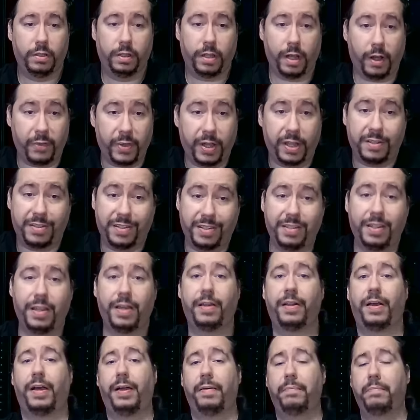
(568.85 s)
Now, that
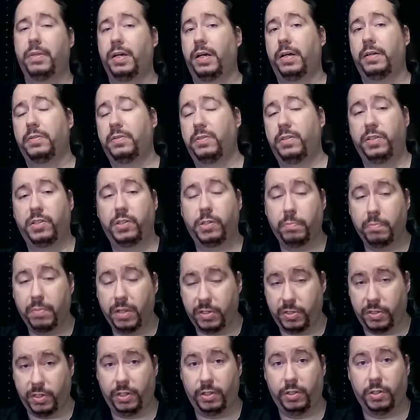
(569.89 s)
said, I'm not
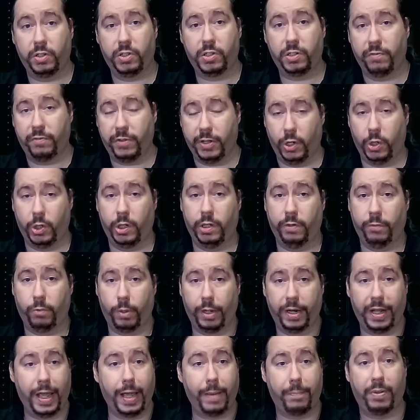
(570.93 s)
dismissing the severity of
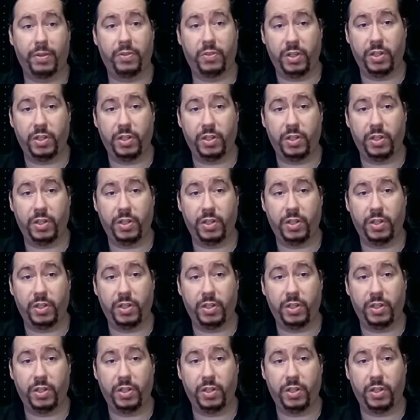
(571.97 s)
what happened.